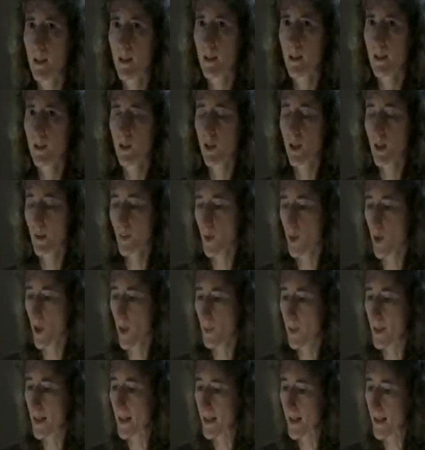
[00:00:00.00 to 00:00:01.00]
she ended up
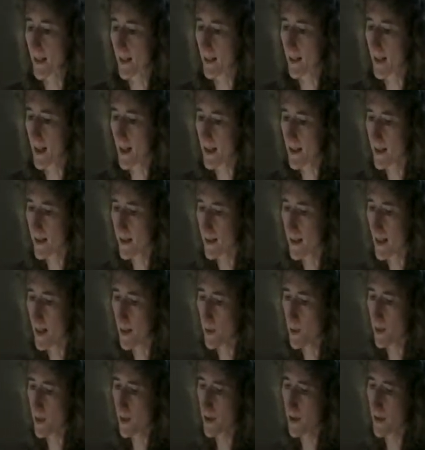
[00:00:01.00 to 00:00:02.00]
stopped eating, and
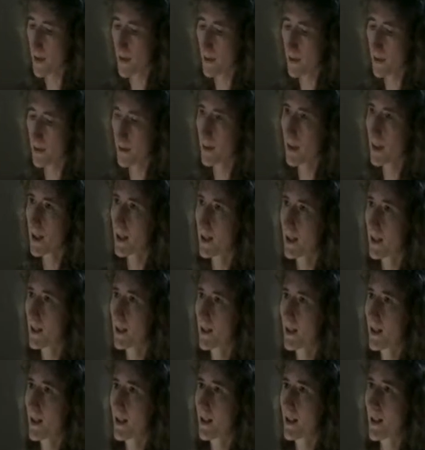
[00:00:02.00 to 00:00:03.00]
that
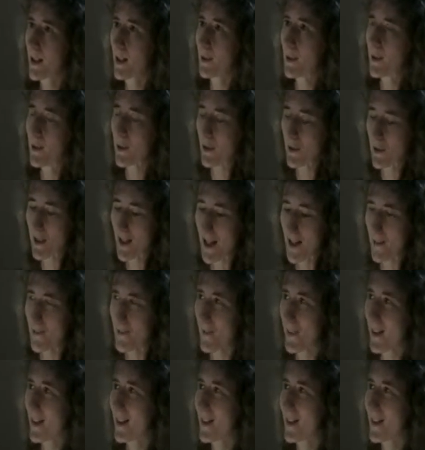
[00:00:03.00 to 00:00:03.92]
was her time.